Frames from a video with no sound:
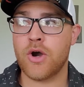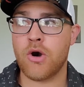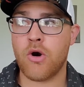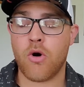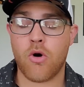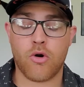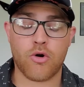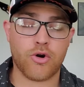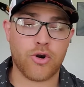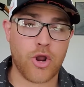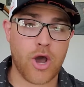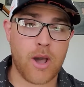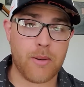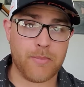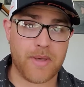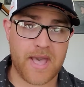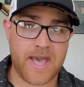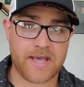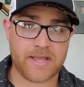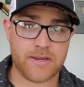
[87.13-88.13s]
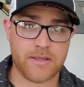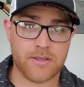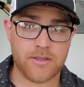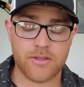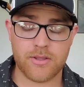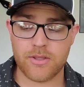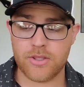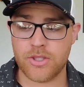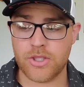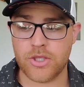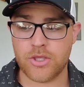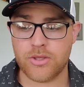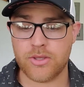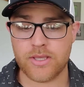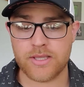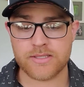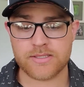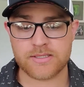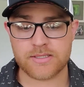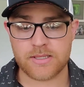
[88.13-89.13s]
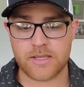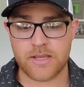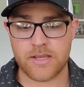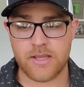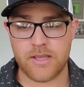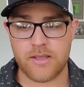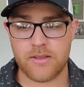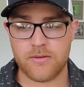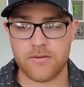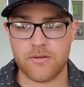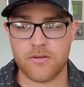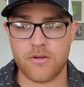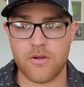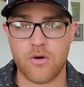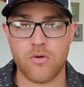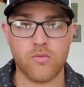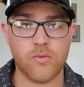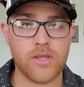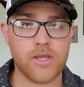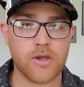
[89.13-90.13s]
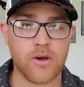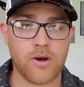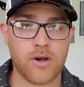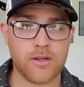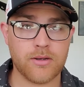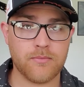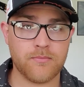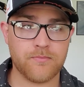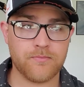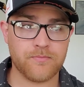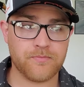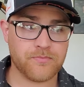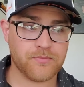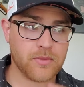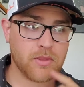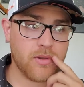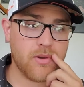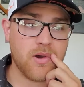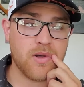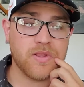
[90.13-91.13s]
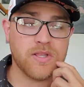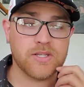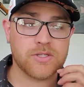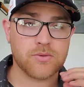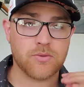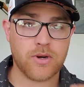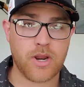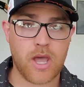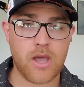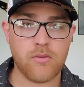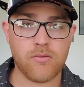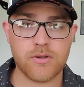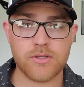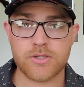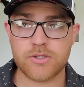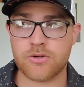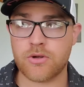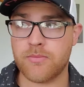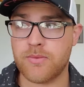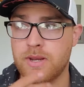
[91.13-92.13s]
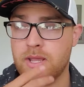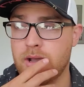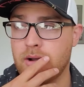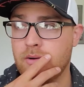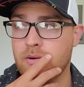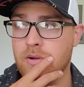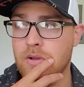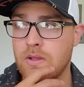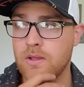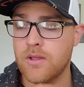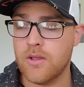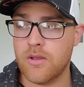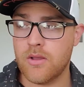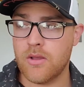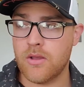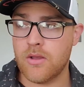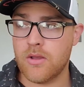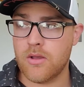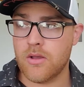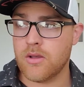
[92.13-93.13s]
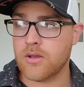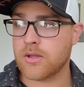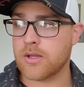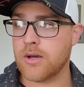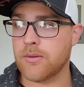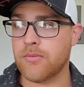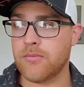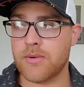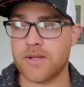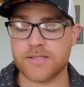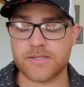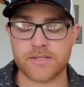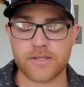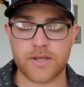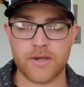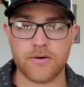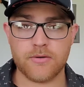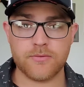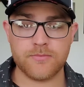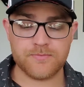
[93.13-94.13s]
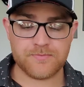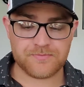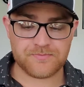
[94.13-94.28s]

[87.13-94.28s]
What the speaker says: are not bad. It's a week on, at least when I was tripping out a couple months ago,